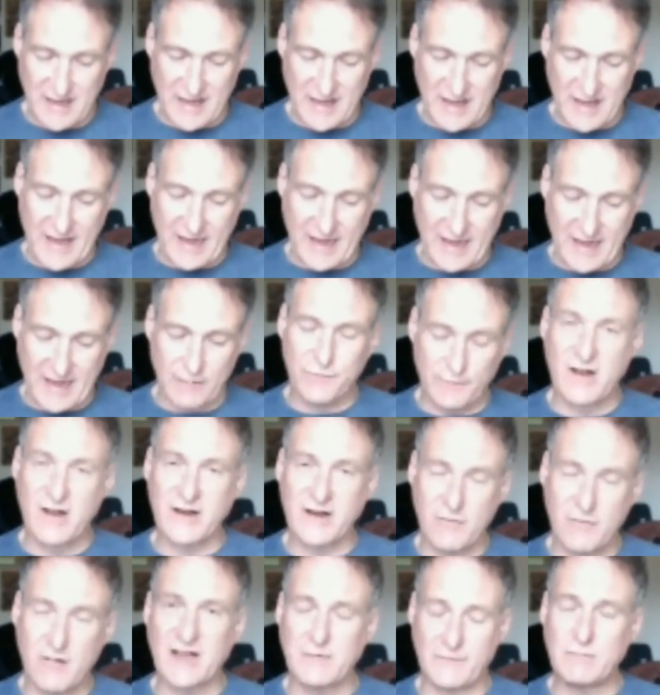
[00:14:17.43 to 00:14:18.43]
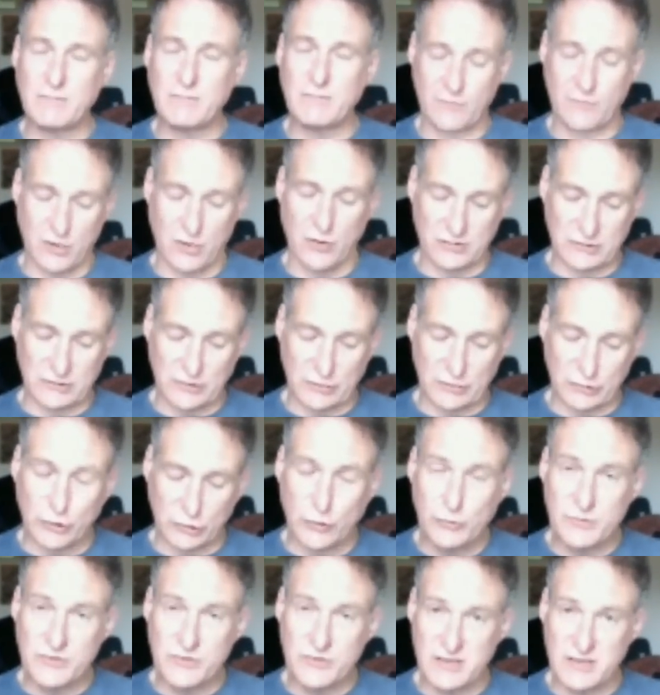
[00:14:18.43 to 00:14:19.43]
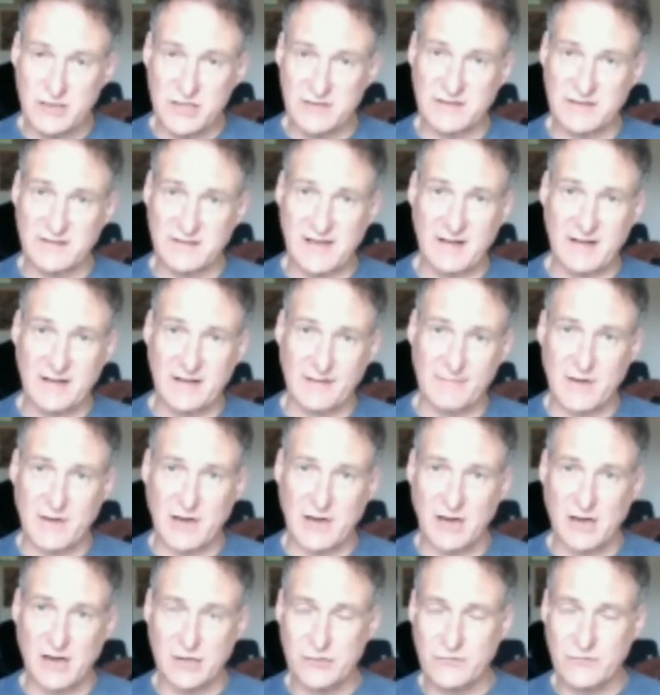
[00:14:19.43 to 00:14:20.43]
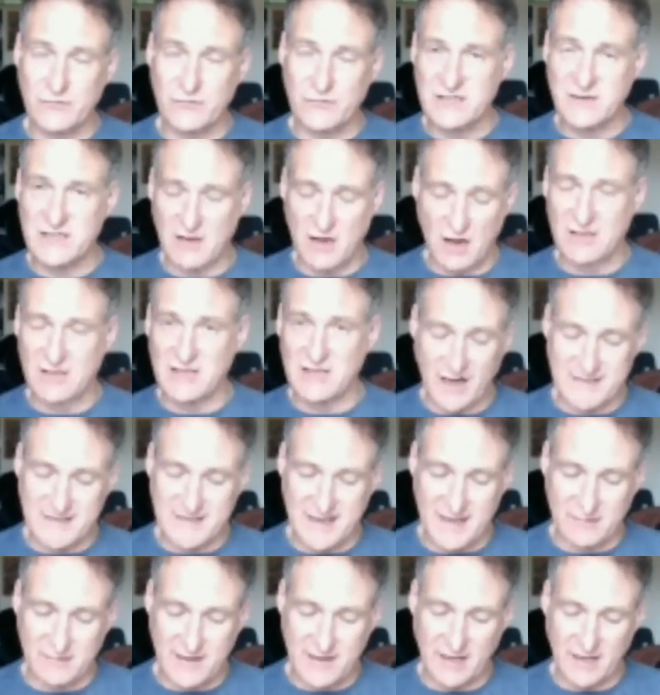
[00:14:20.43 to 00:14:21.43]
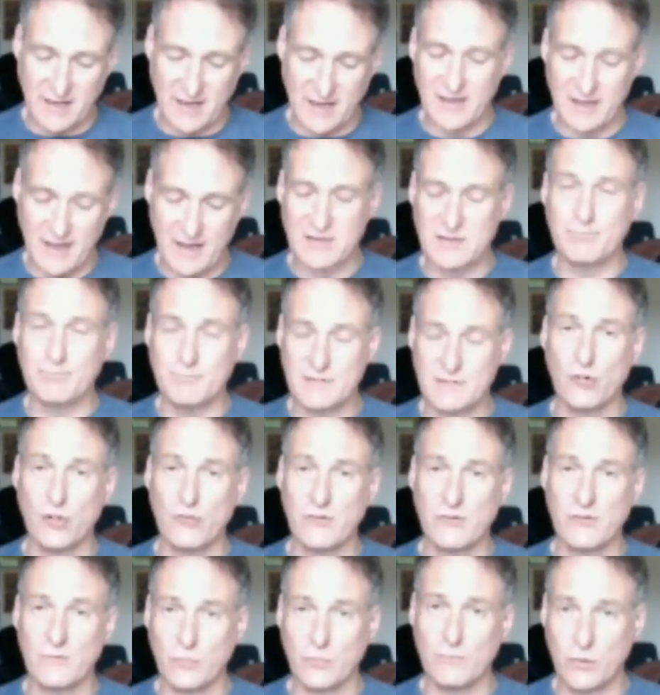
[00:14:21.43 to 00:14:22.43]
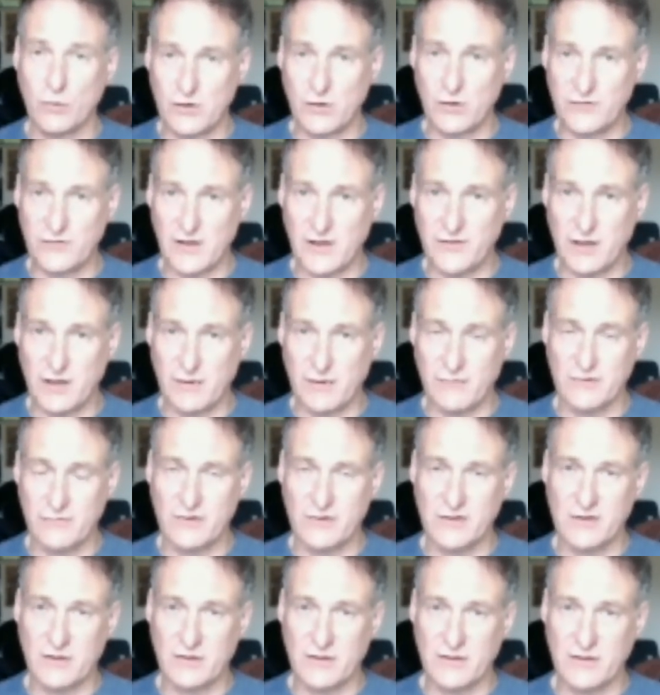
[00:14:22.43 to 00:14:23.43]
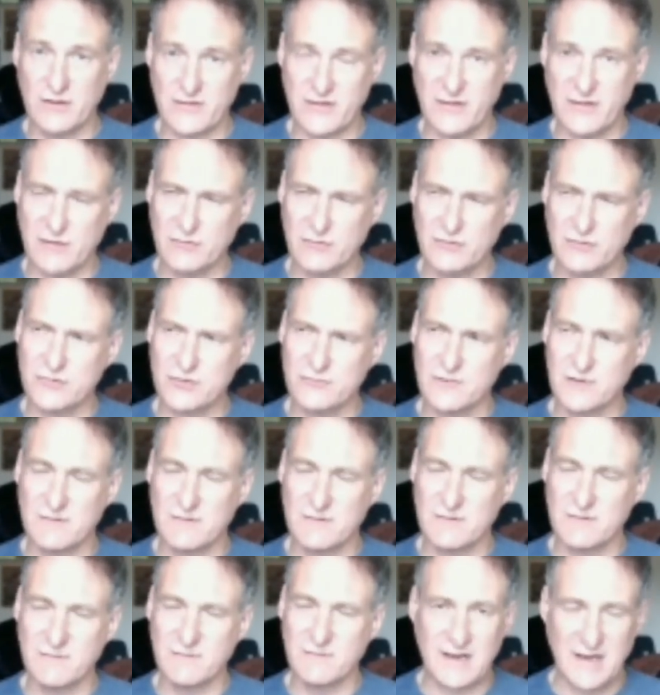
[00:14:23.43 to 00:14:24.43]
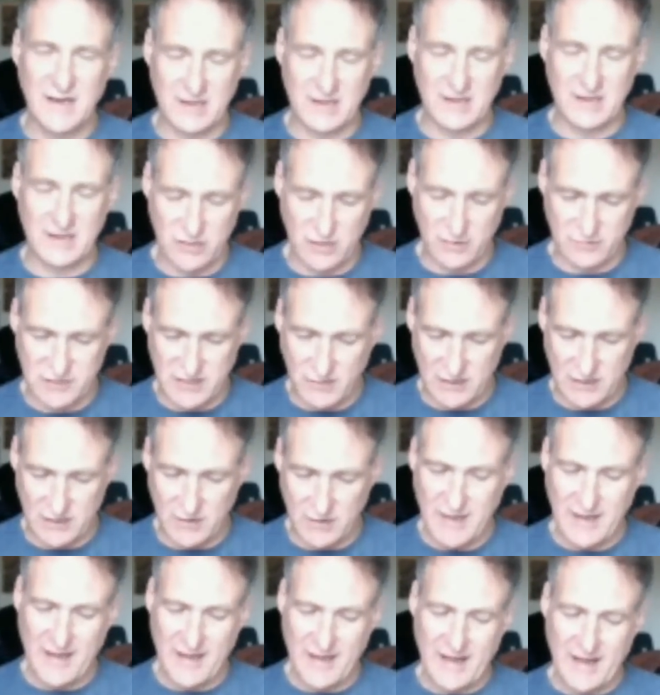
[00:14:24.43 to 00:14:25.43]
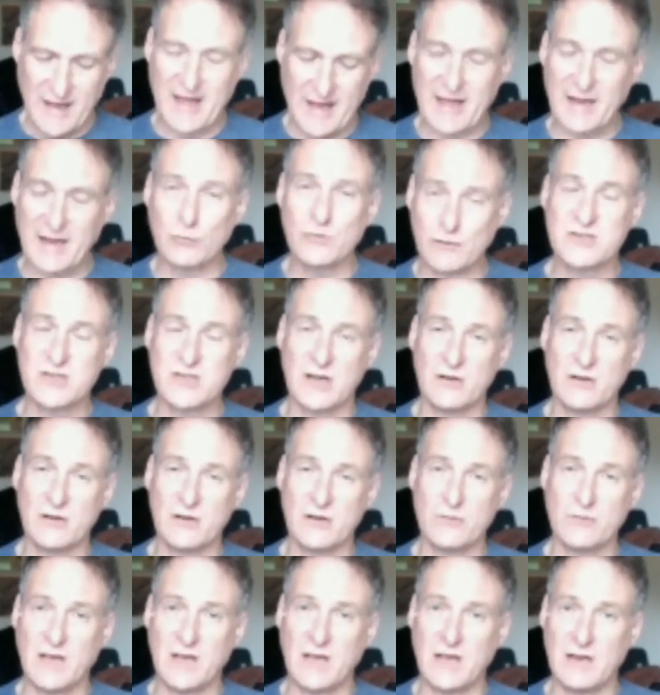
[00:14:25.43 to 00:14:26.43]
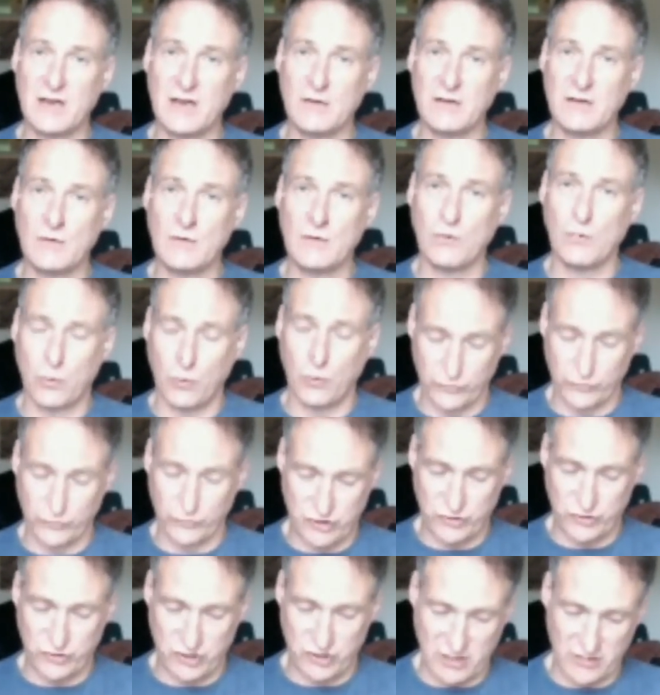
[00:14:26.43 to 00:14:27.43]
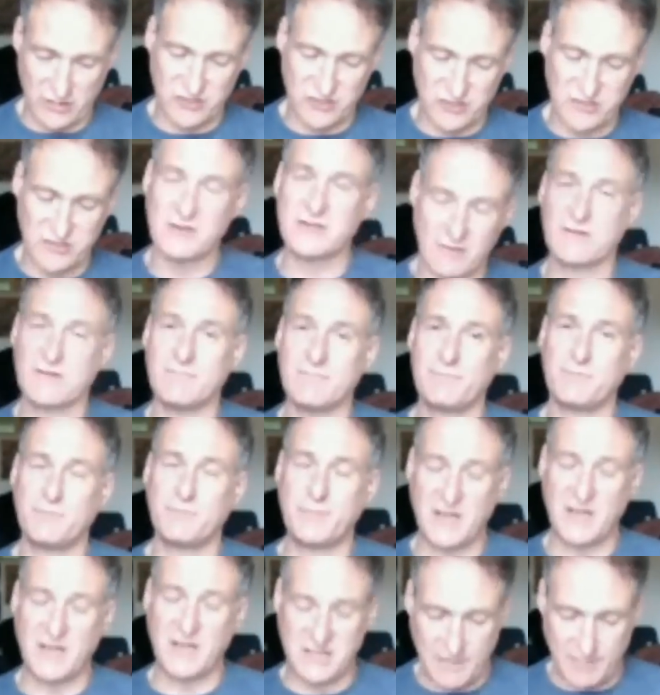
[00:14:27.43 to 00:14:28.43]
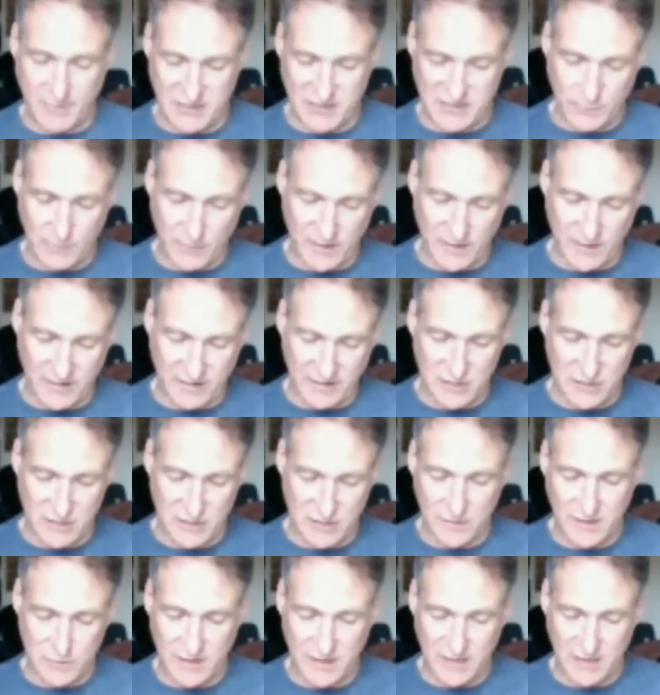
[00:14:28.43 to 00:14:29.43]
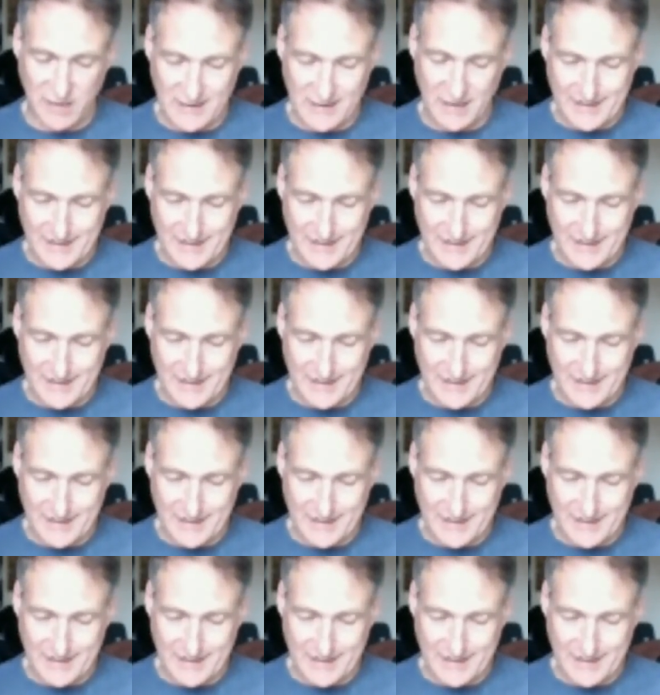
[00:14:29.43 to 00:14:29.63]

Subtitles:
And on Friday we've got Luton down in Marjorie's in Hightown and Boreham Wood over at the Elstree Village Hotel, and also in Hornchurch. So it's a busy week this week.